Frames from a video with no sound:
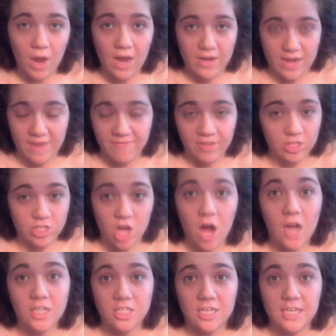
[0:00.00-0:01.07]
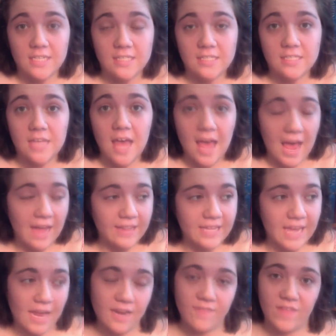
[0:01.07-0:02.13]
felt nauseous at
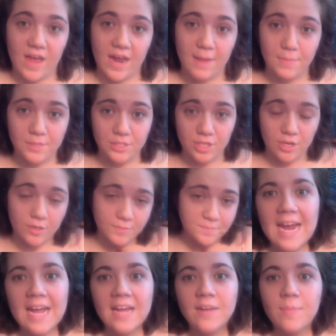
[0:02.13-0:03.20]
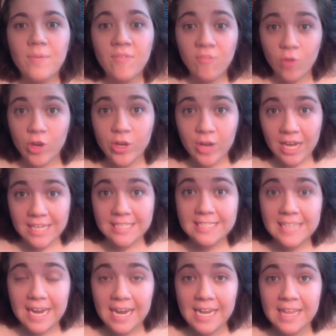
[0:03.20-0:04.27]
the end of that episode. And before you guys
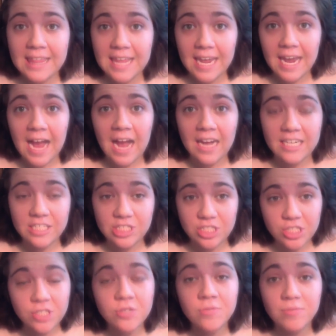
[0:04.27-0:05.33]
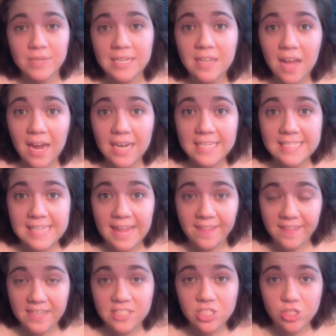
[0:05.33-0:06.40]
say anything, I do realize that
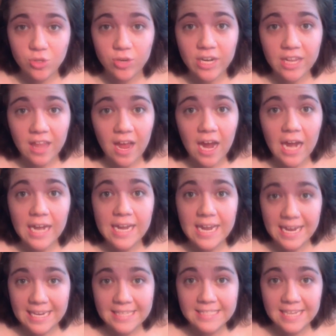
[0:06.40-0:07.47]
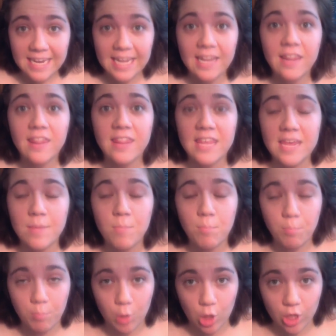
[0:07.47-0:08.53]
this storyline is in the
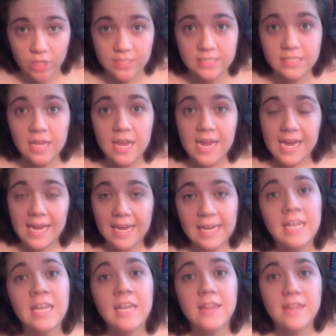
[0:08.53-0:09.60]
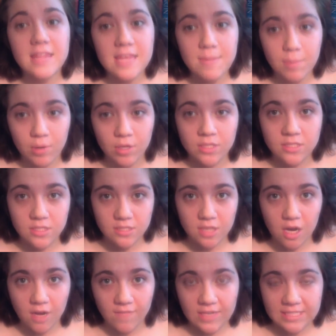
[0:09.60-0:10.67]
books. In the books, A
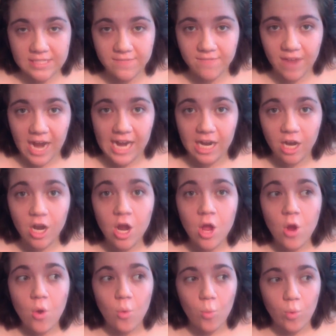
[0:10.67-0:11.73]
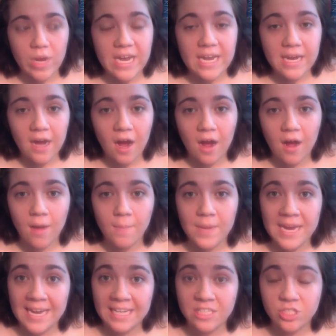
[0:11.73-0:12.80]
Song of Ice and Fire,
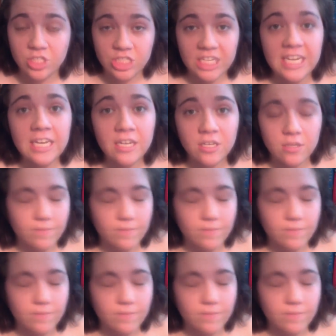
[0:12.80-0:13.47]
it is Jane